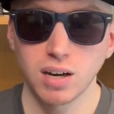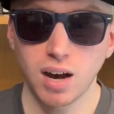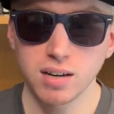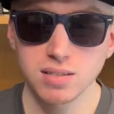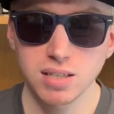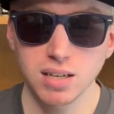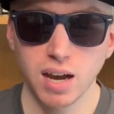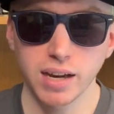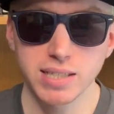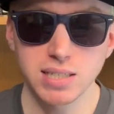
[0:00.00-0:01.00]
Honestly,
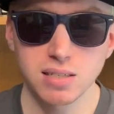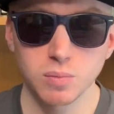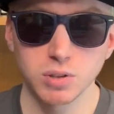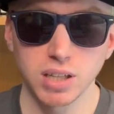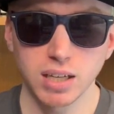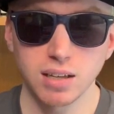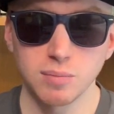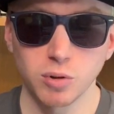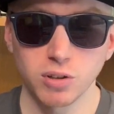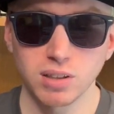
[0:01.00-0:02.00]
I could see someone liking
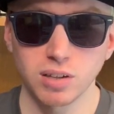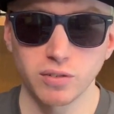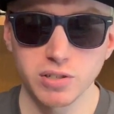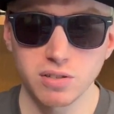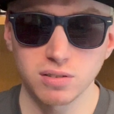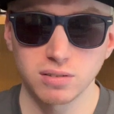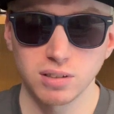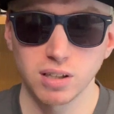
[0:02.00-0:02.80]
it more than the original.